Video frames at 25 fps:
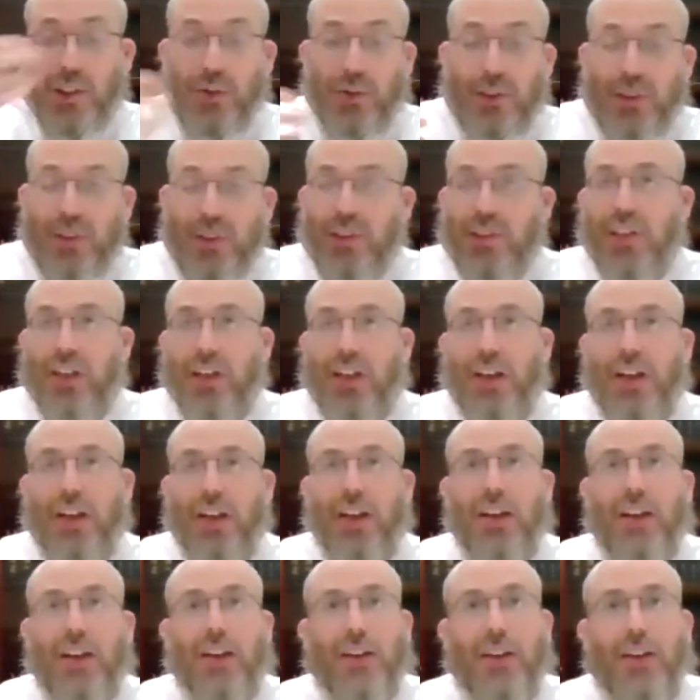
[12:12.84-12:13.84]
Jewish
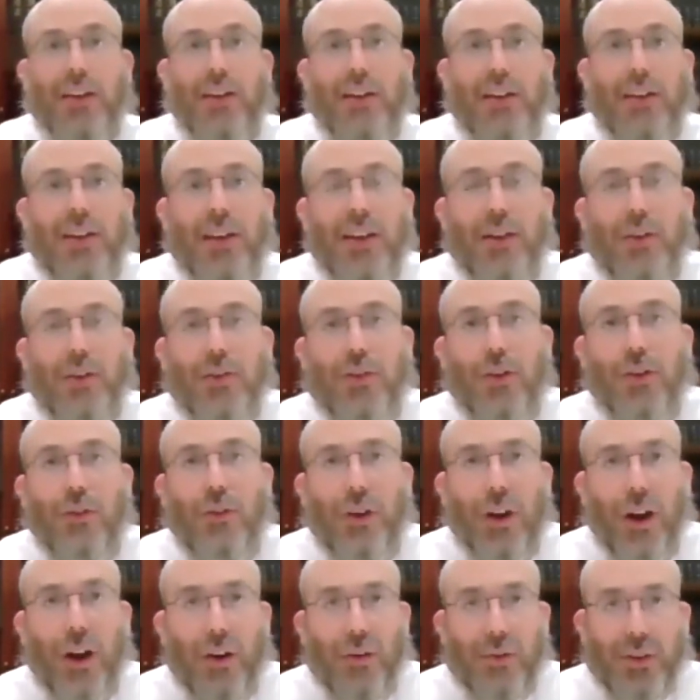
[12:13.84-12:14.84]

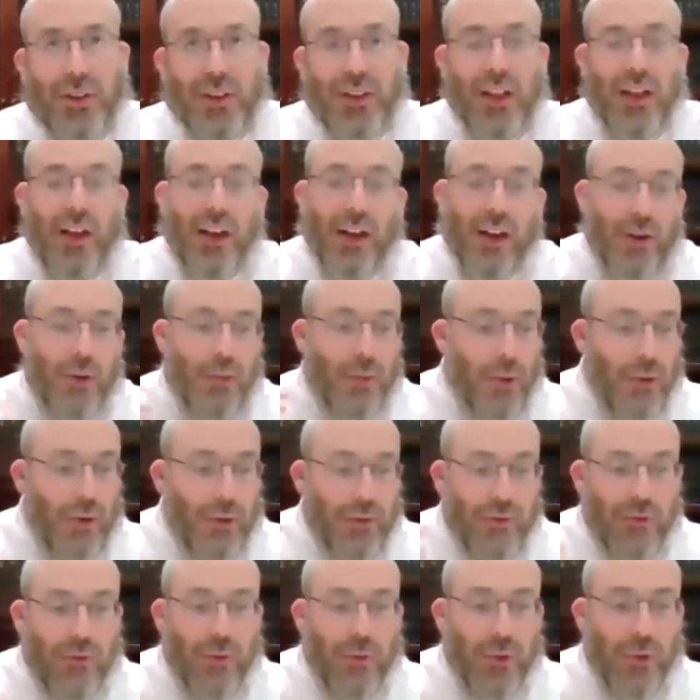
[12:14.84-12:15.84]
turncoats,
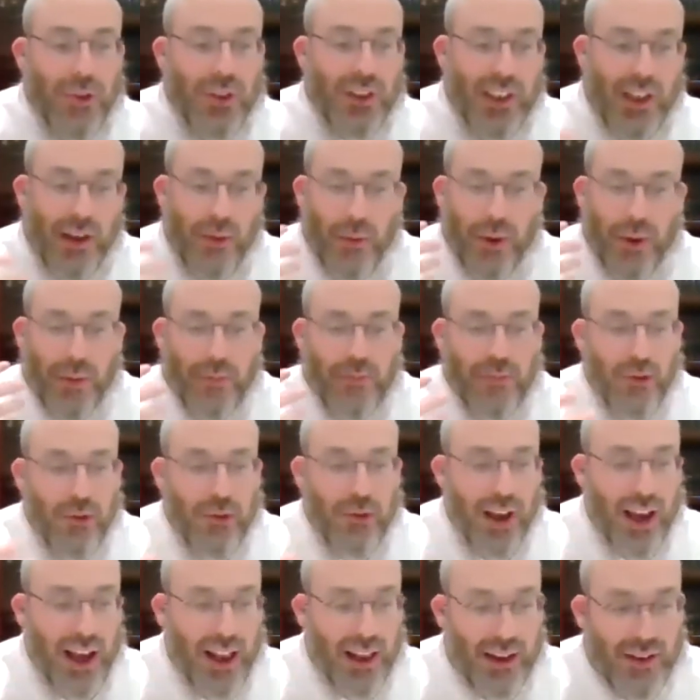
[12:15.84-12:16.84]
were enforcing it with
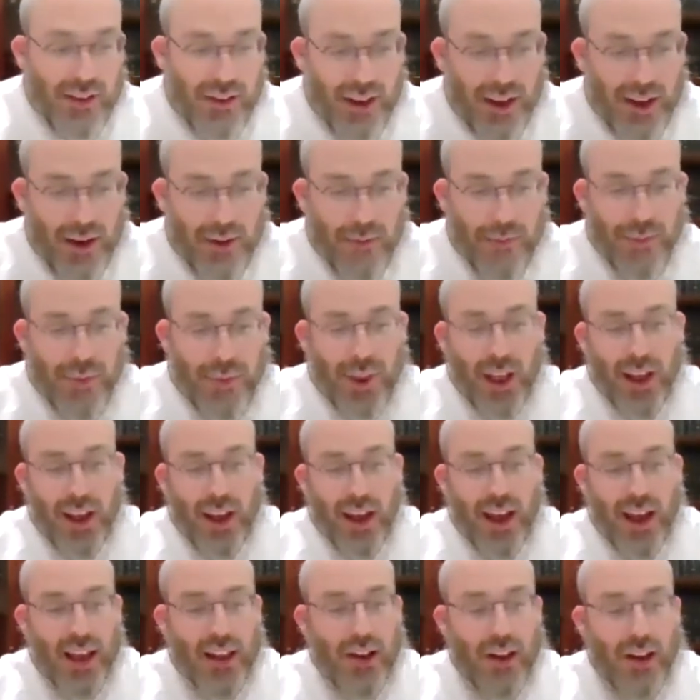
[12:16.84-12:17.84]
brutality.
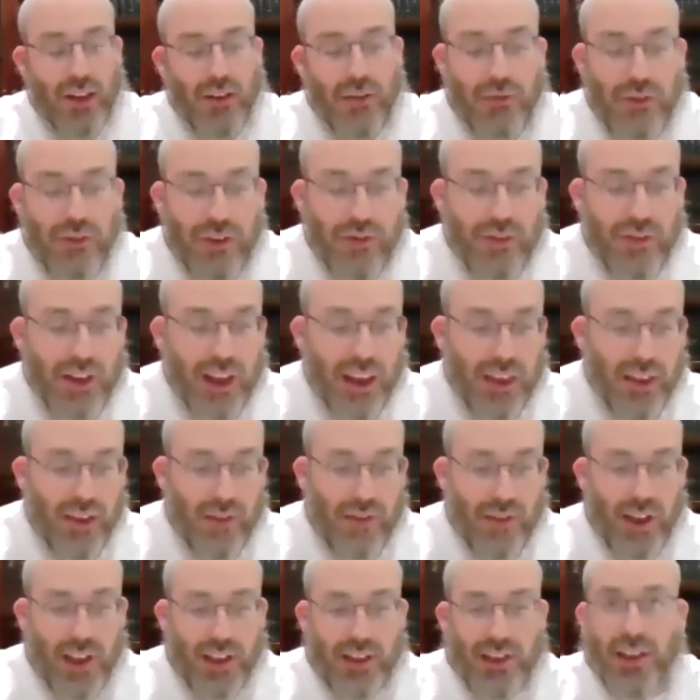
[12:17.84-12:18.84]
And on the 15th
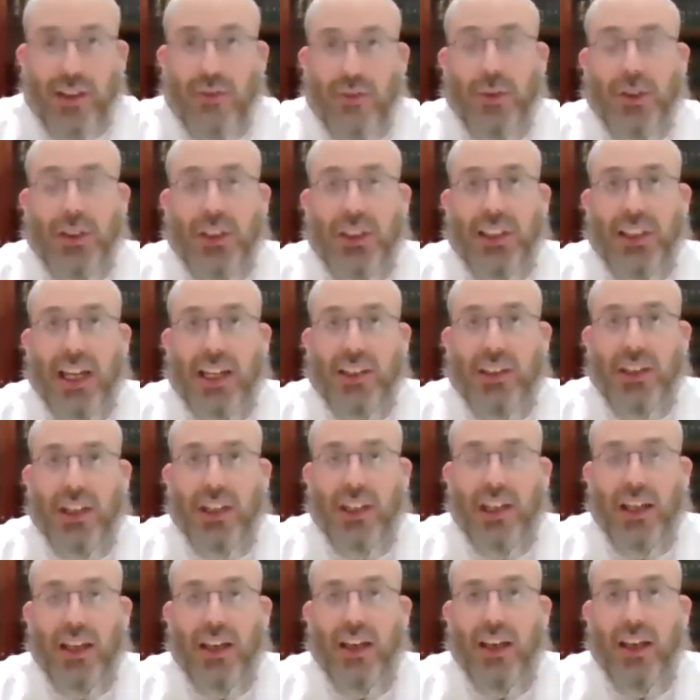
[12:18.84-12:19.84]
of Kislev, which is
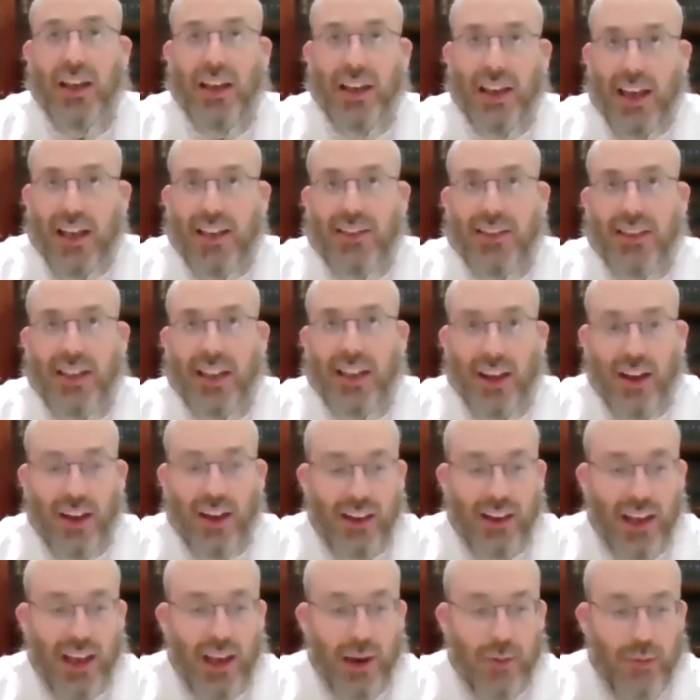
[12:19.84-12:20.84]
actually yesterday
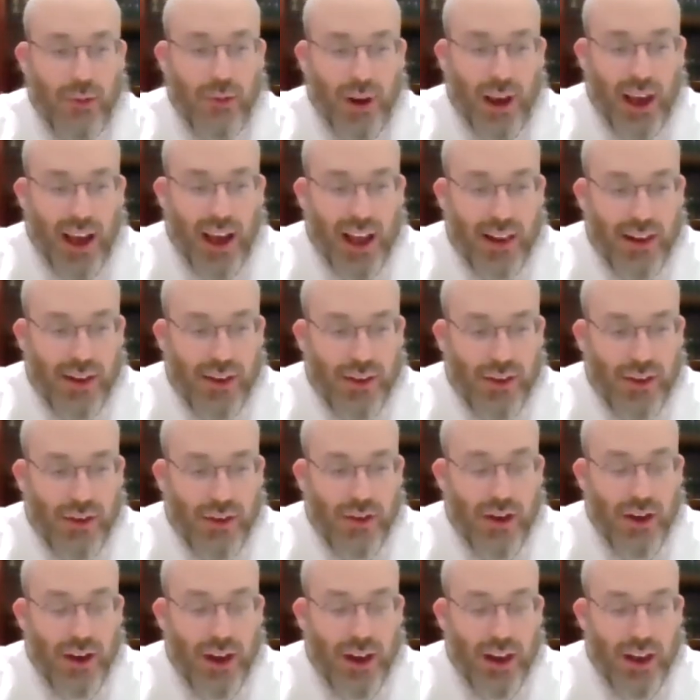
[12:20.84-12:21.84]
on the Hebrew
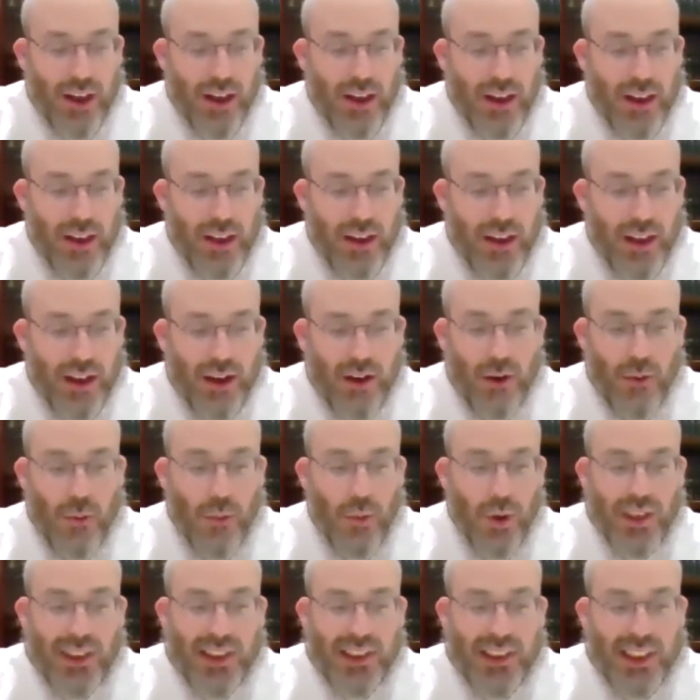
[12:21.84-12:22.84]
calendar, in the year
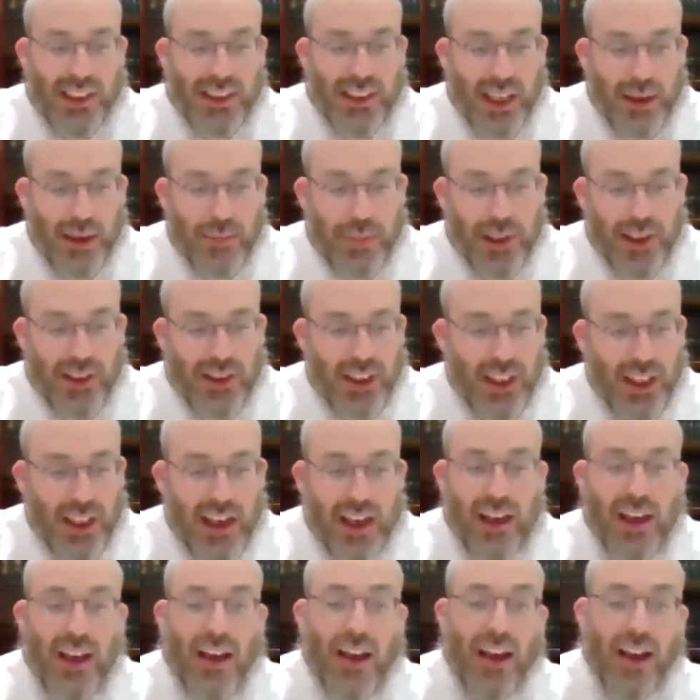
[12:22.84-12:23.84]
168
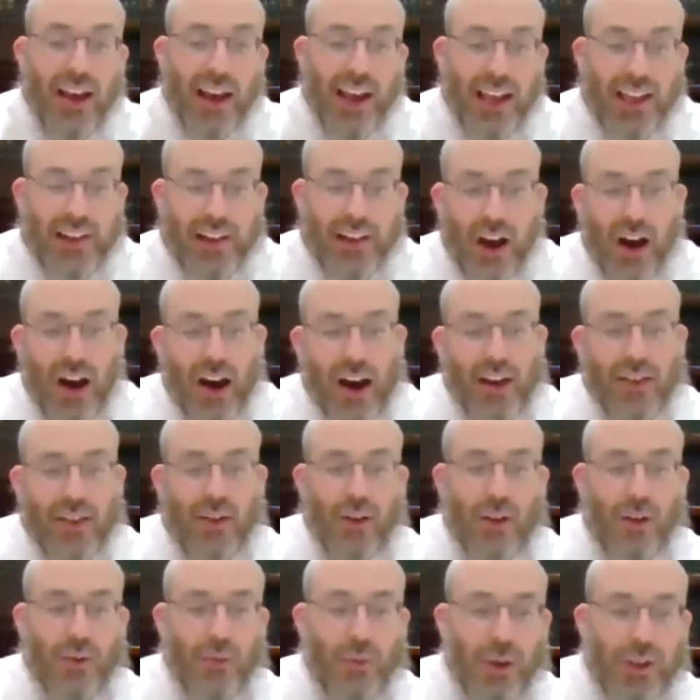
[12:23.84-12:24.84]
BCE, an
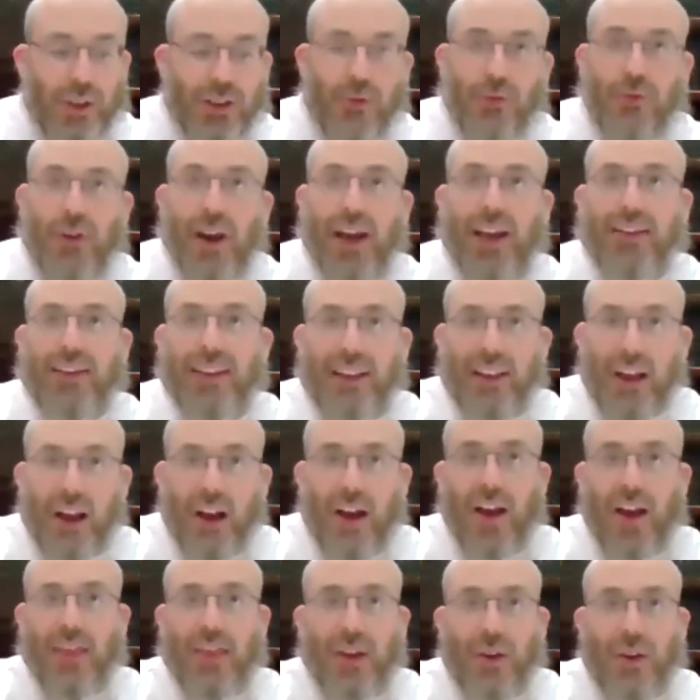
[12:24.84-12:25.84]
idol was erected
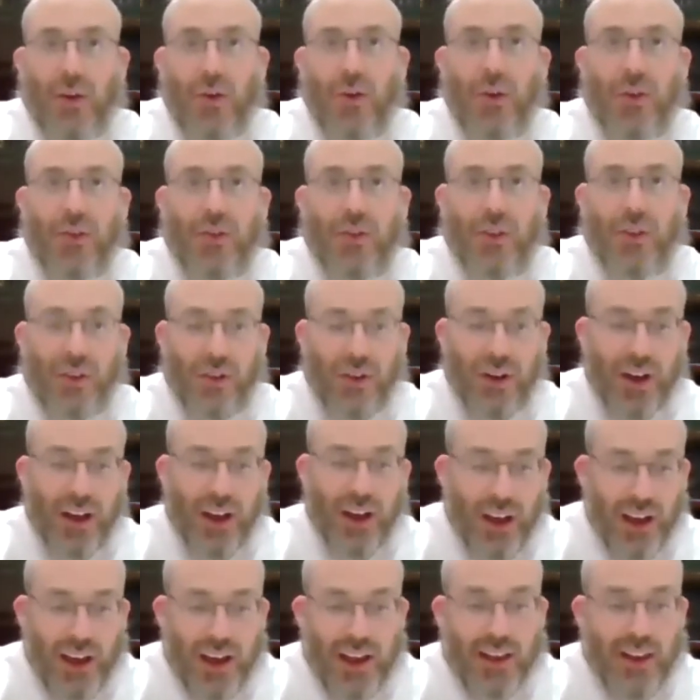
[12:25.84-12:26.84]
on the altar
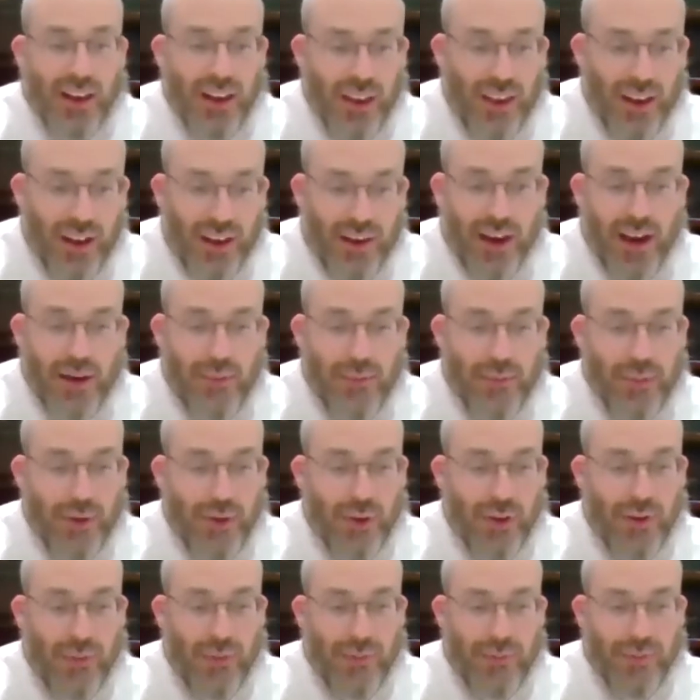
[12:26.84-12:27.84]
in the
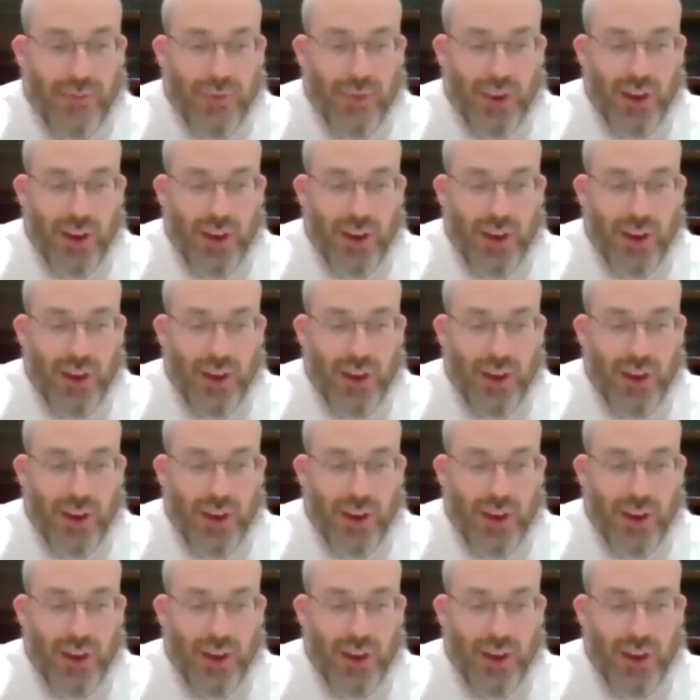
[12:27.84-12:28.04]
temple.